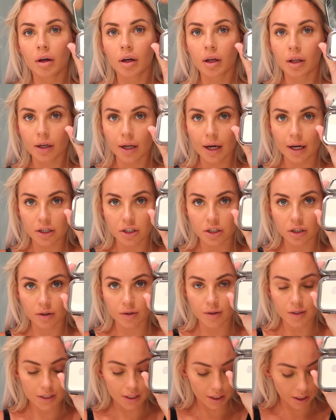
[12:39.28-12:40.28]
And as you
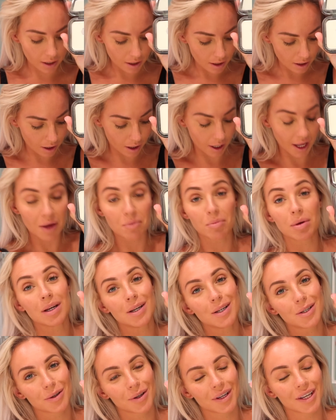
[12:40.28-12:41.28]
can see, I have been
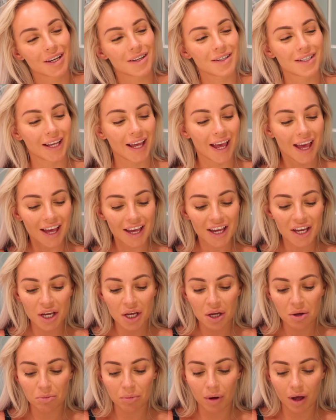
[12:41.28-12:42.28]
enjoying using it.
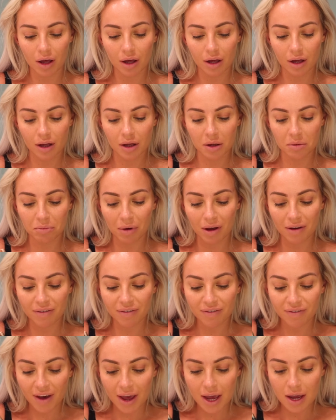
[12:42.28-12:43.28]
But
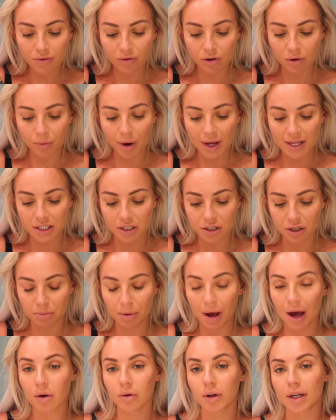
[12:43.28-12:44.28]
my favourite way to do
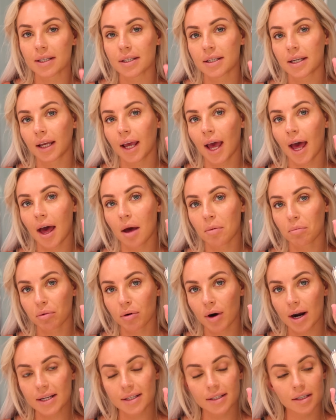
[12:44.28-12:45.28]
powder is to get
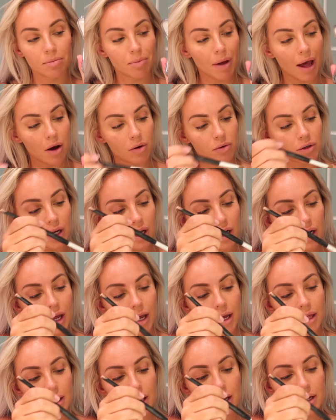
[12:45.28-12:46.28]
a pressed powder
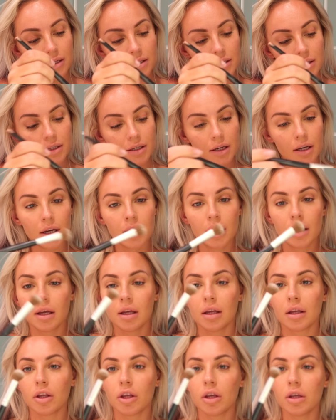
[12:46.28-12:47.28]
like this,
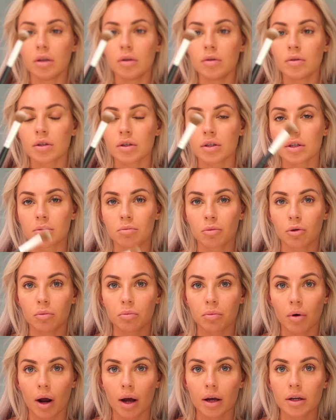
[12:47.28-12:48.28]
use a
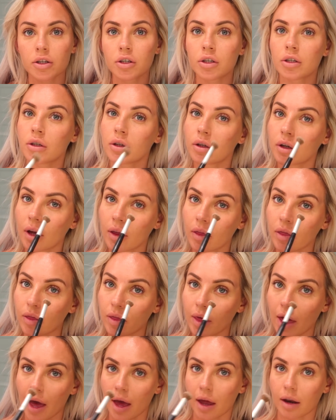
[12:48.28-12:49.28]
small brush,
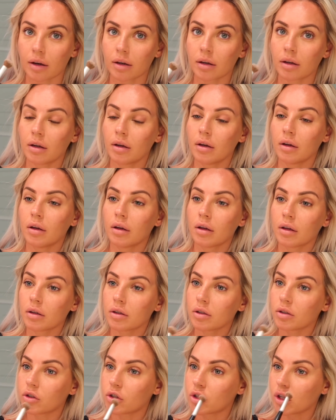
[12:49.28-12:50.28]
and then
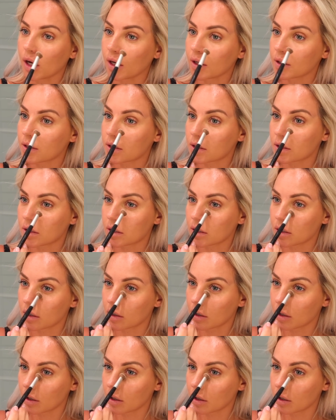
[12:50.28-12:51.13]
just